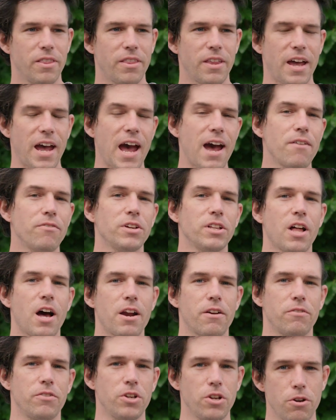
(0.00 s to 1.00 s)
they have a
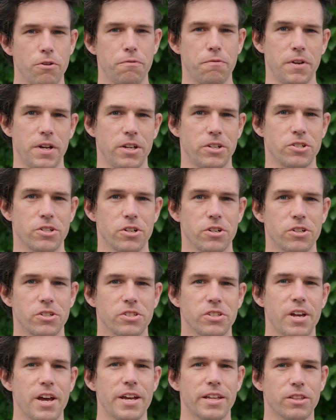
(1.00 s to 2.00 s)
lot of new
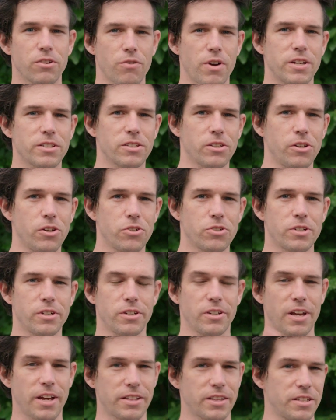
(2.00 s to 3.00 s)
features like the
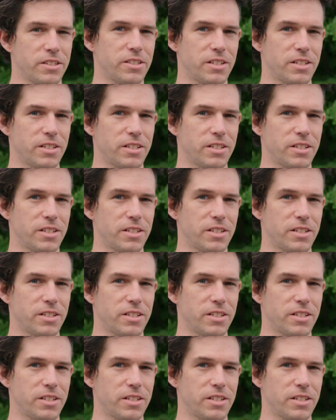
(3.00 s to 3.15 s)
resolution, like the